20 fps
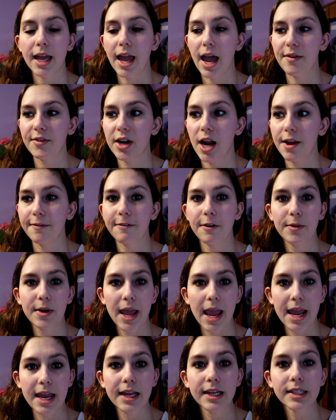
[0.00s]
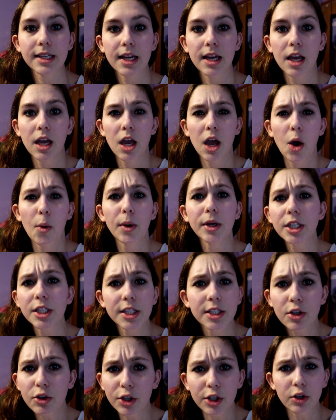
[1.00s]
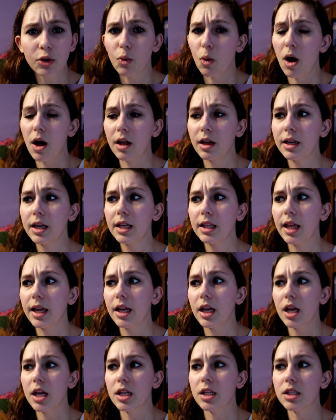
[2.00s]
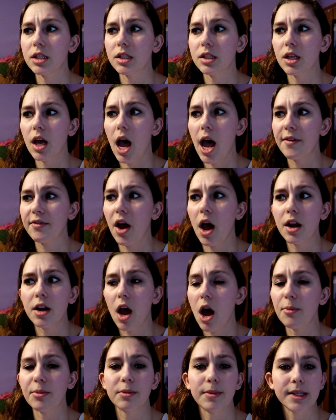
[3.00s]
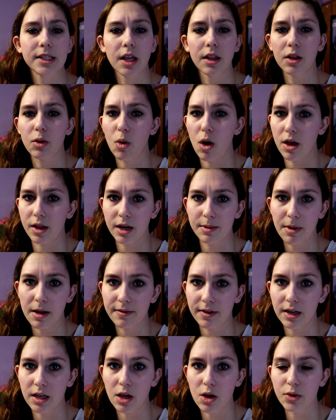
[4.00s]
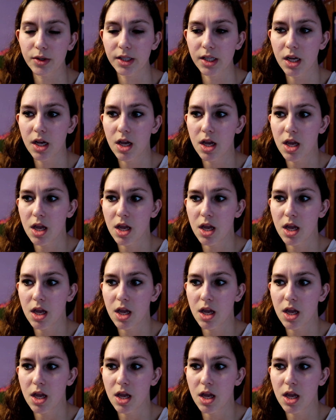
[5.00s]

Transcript: I have an iPhone eight, which is still good quality. Like it's, I've gotten compliments on the quality of my videos.